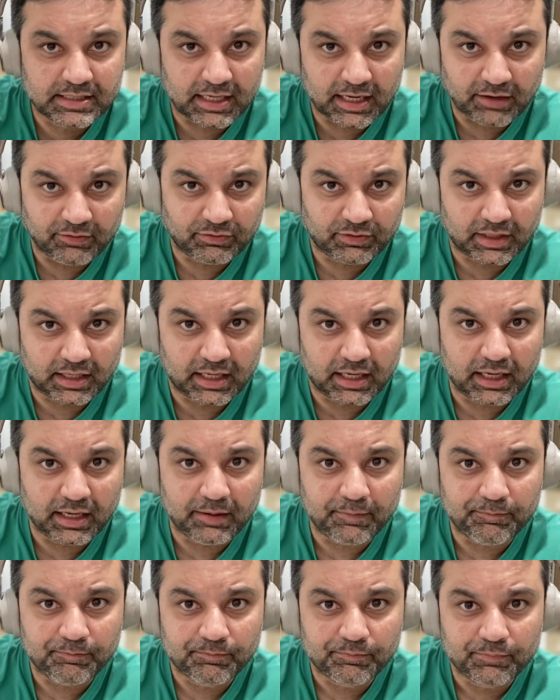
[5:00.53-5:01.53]
saved
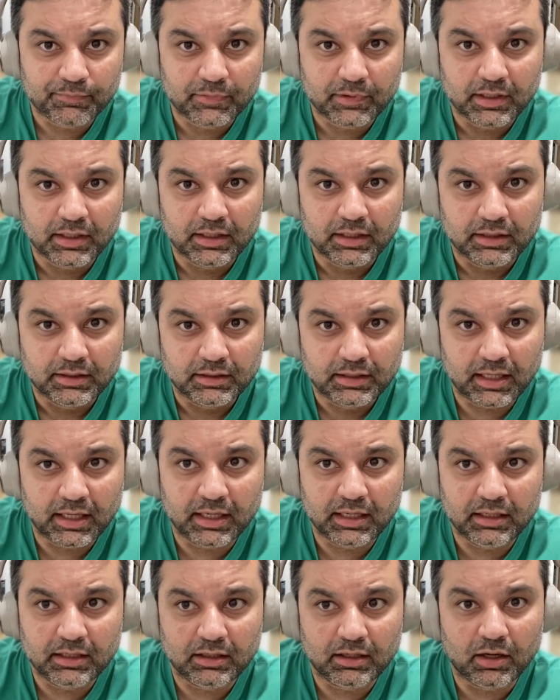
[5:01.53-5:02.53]
there,
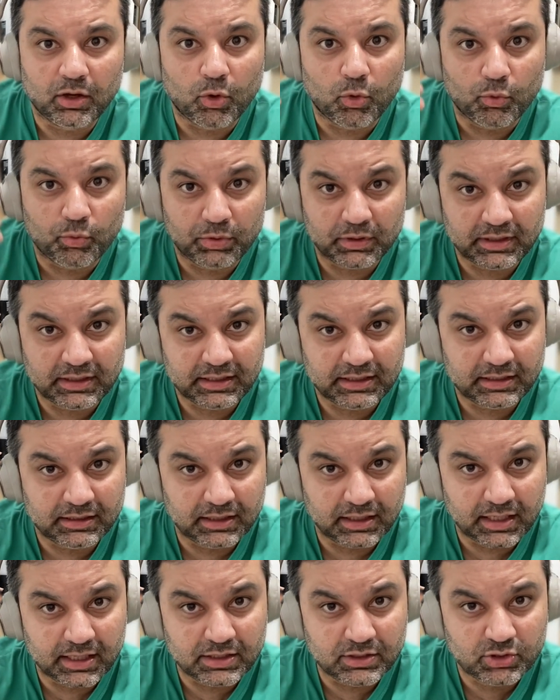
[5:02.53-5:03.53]
then with
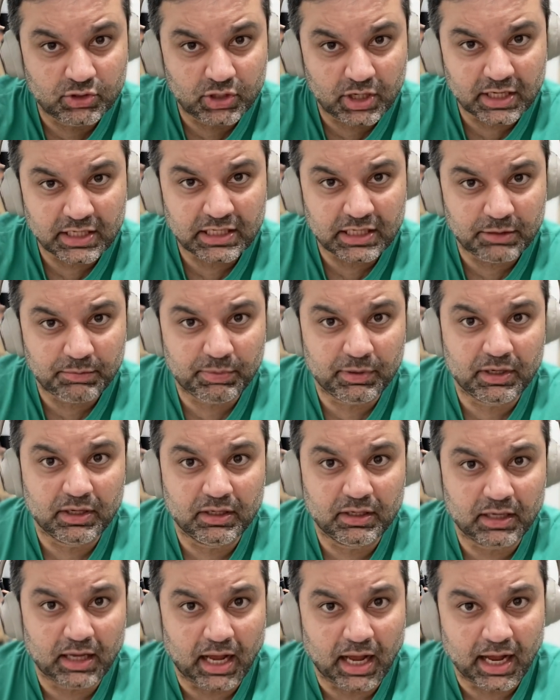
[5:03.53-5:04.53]
in
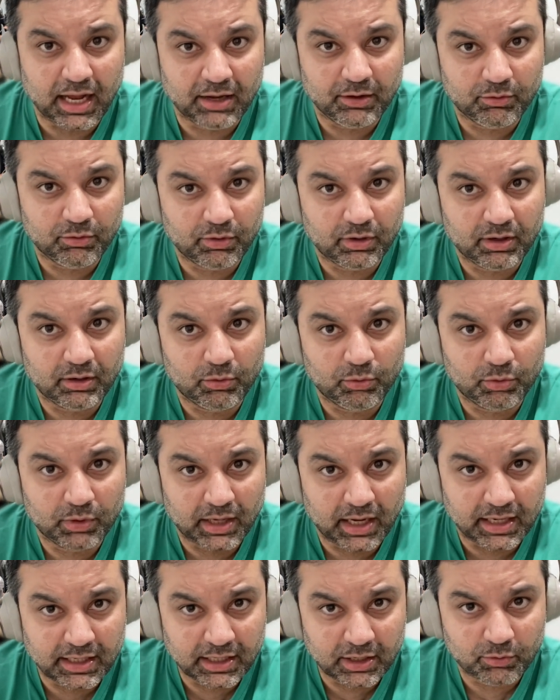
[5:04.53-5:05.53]
GCP, what
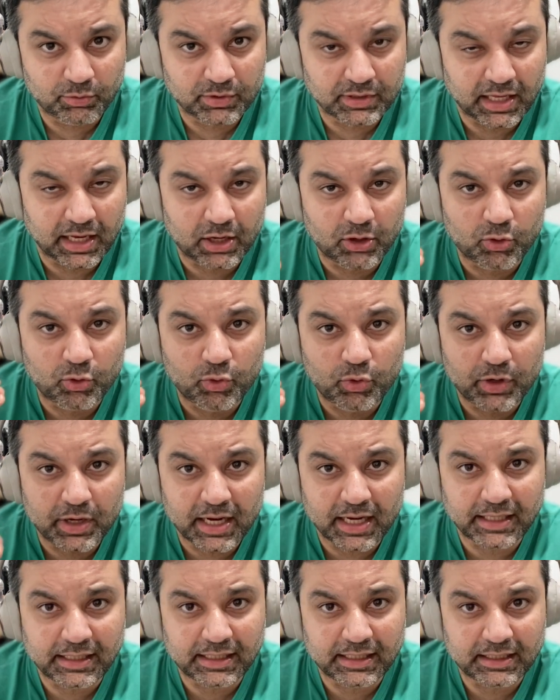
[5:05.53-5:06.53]
I did was I
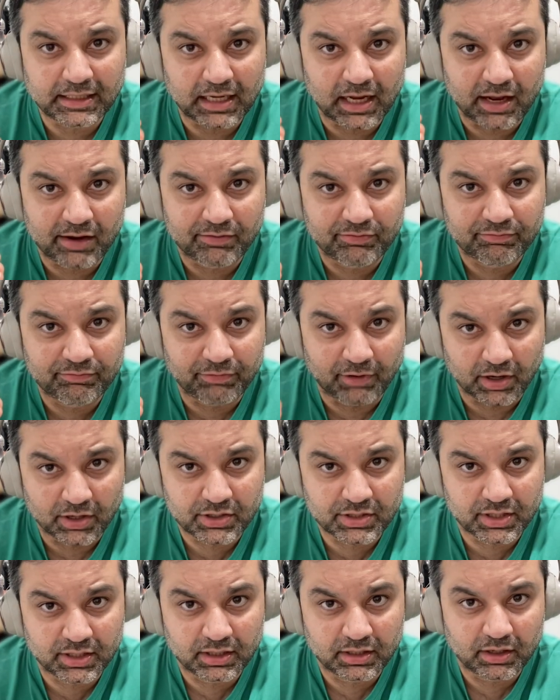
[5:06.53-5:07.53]
created a
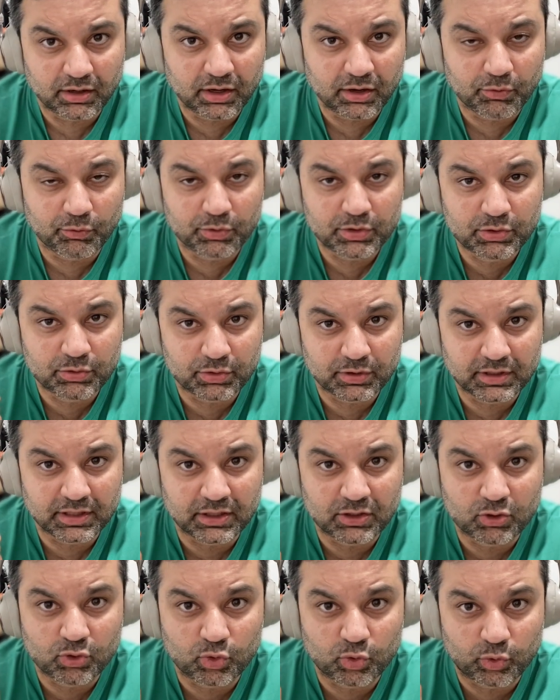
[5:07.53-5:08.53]
function which was the
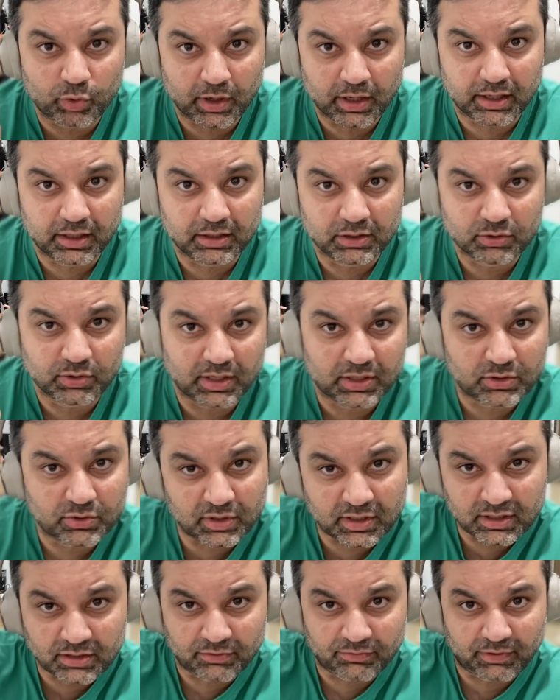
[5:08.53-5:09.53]
trigger. So as
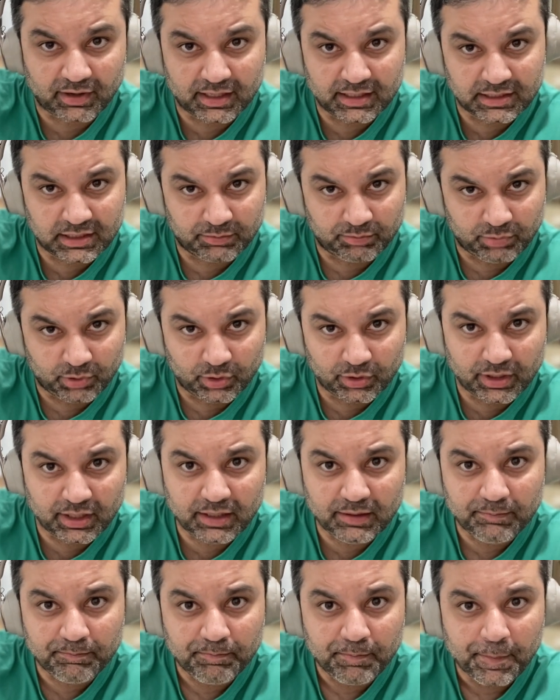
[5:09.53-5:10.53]
soon as the file is
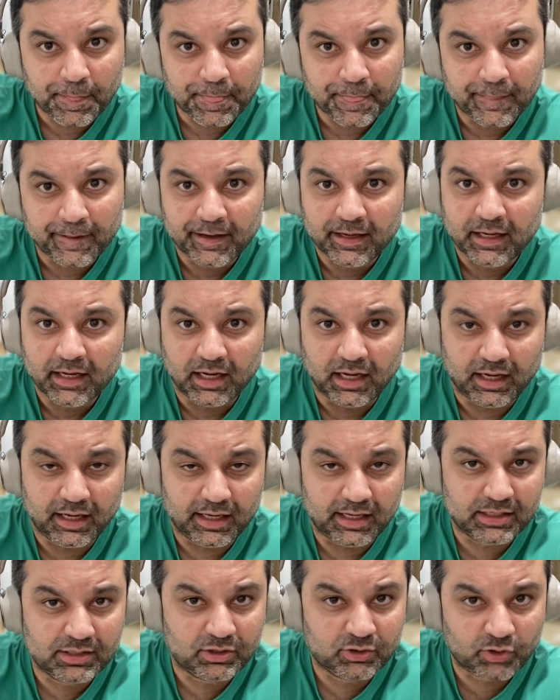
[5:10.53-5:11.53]
uploaded,
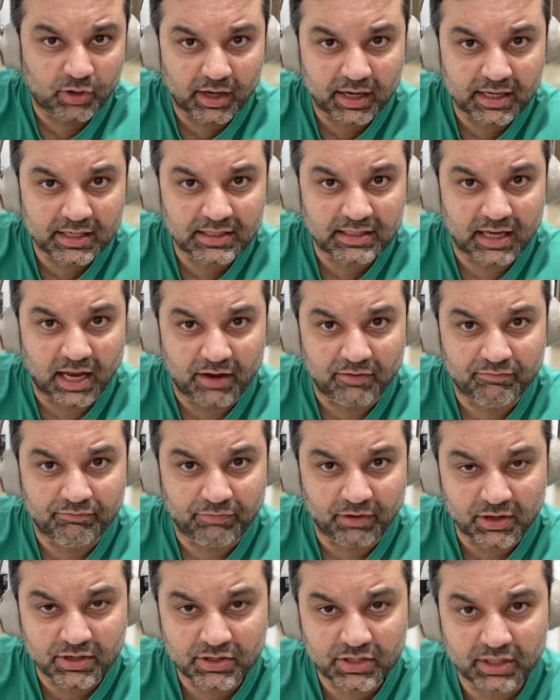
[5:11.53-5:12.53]
it triggers a
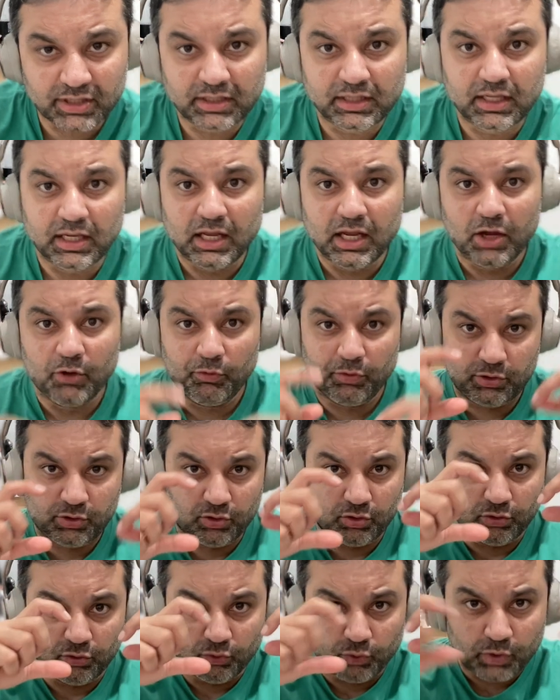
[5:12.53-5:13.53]
function which
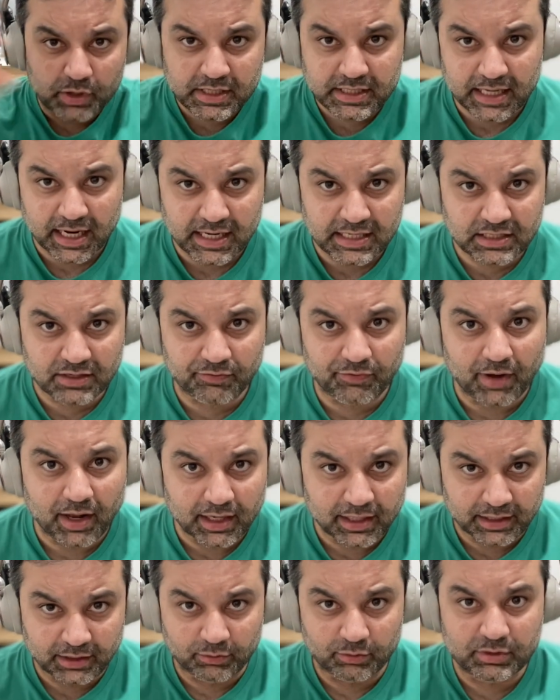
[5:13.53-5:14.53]
would resize the
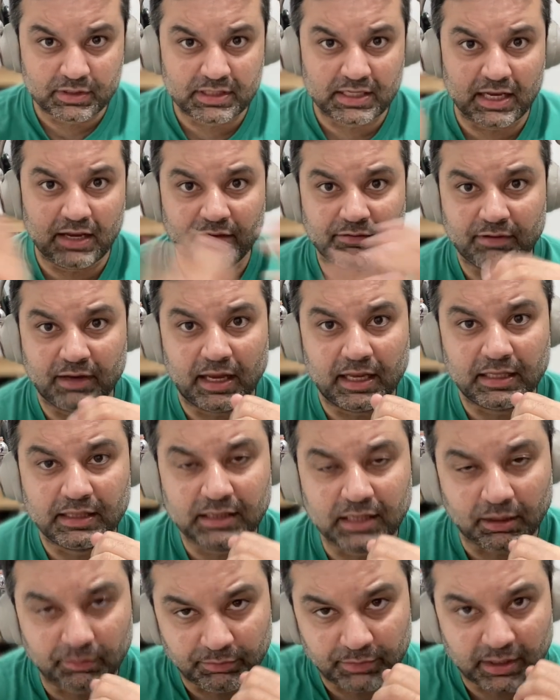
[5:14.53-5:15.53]
file and it would save a
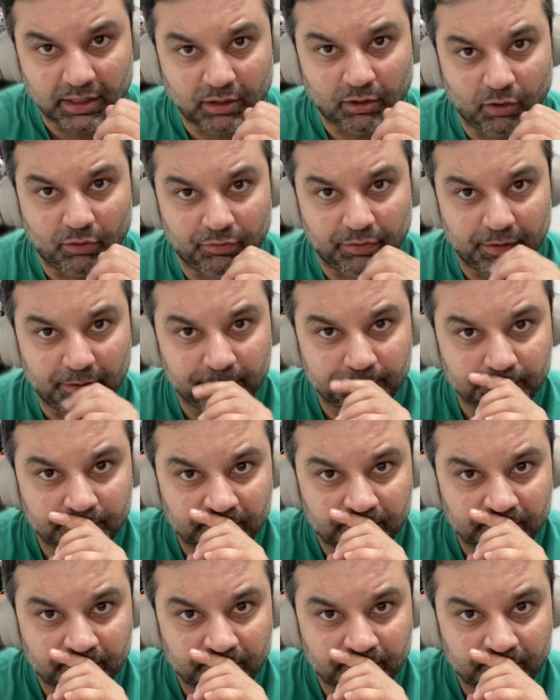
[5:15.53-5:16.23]
thumbnail of it.